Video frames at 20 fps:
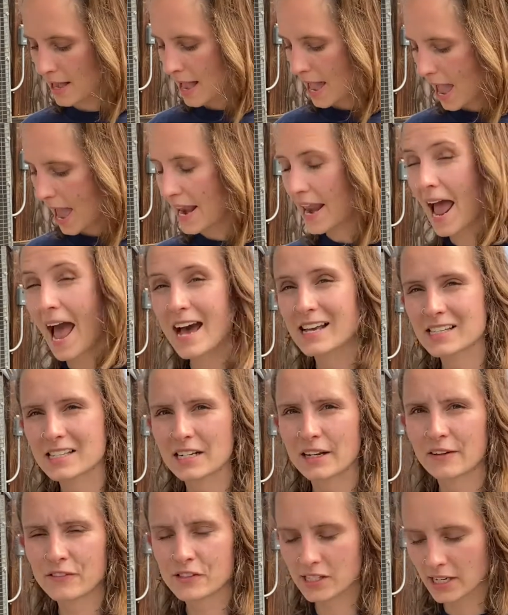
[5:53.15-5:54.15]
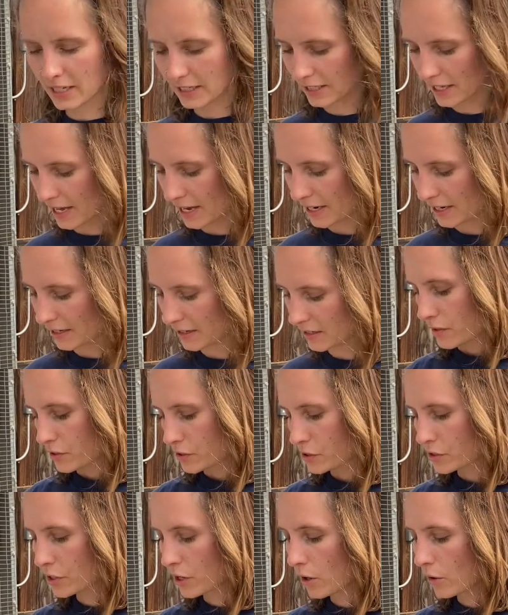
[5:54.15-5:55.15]
and has enough sunlight.
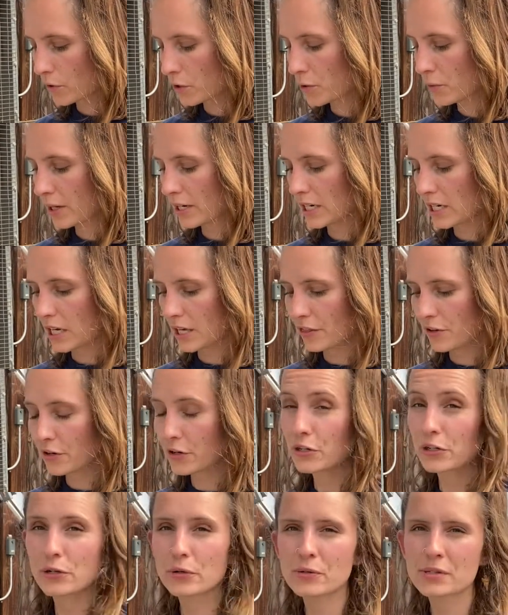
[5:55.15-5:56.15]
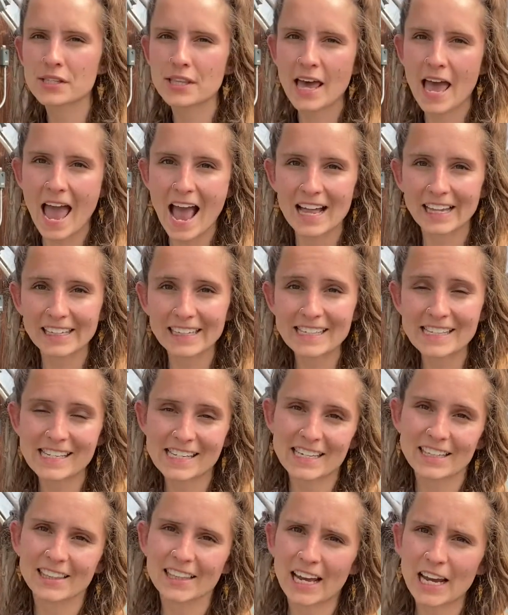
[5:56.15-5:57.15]
So you can either use the
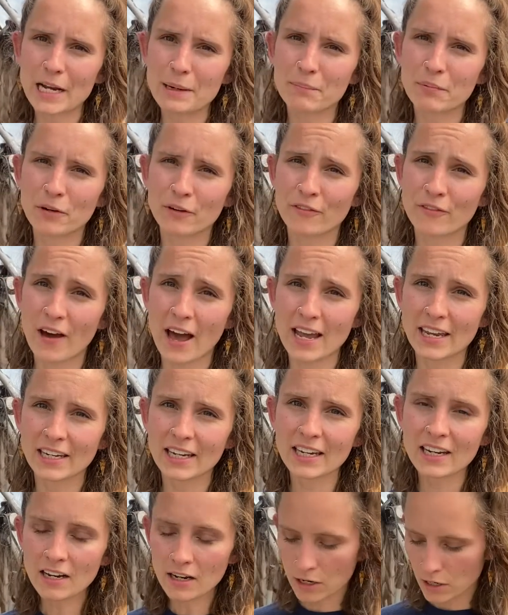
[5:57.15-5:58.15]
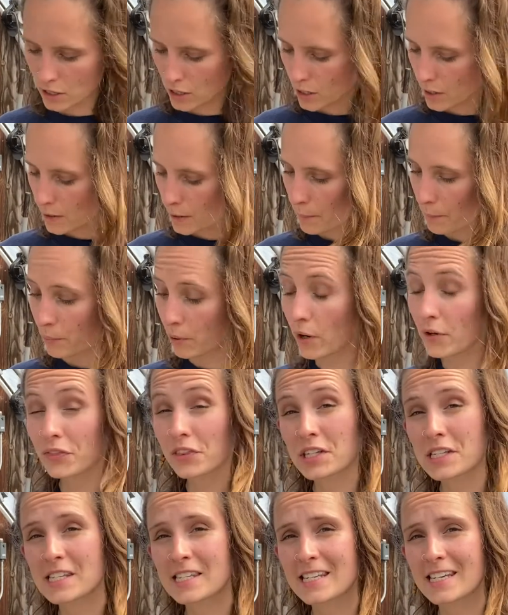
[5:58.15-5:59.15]
LED light provided, put
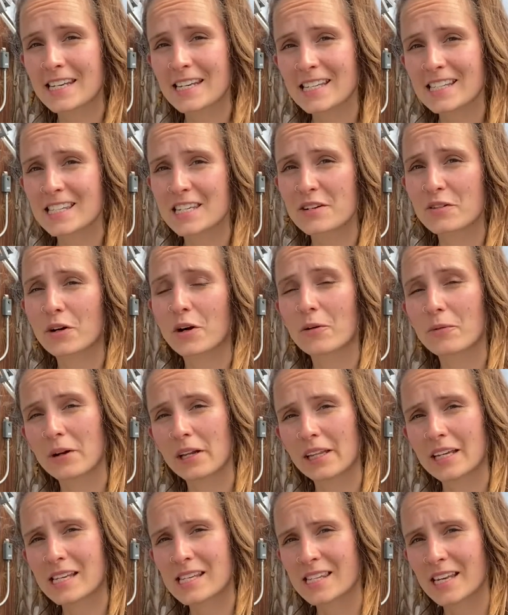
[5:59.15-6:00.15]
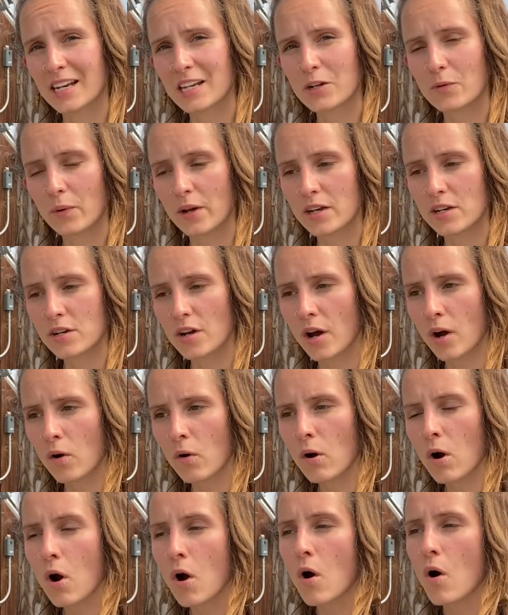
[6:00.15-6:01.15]
the seeds near a really sunny
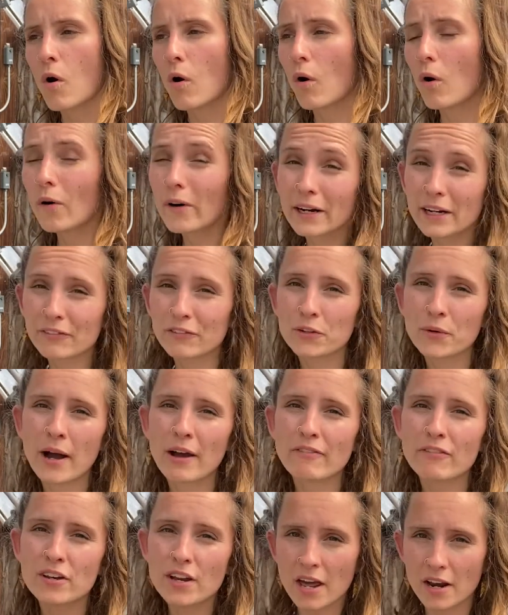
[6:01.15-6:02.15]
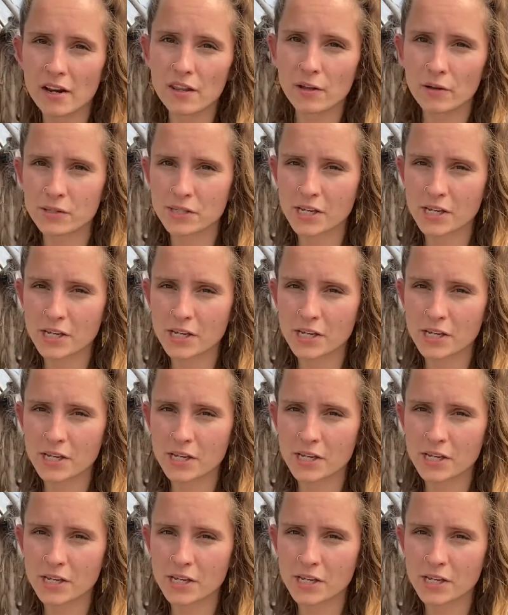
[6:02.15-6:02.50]
window, or if you have none of those